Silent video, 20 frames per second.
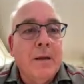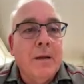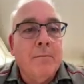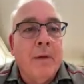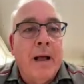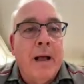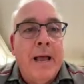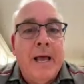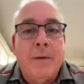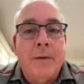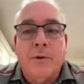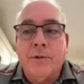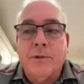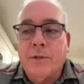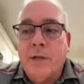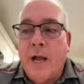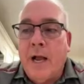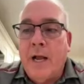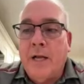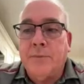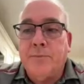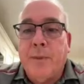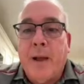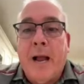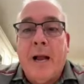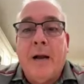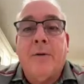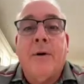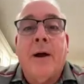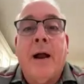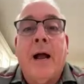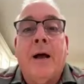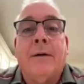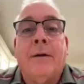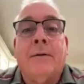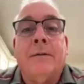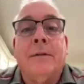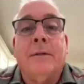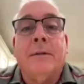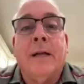my animal science
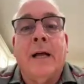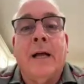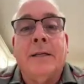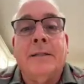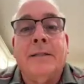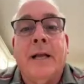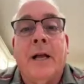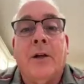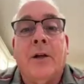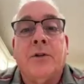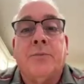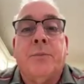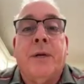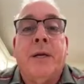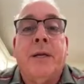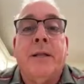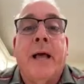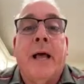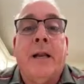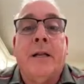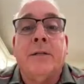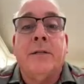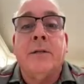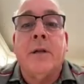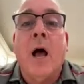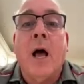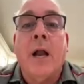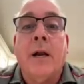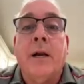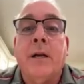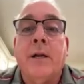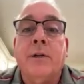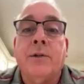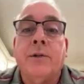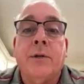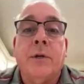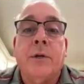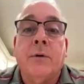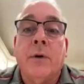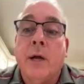background tells me that it's not an
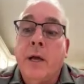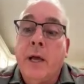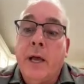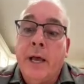issue,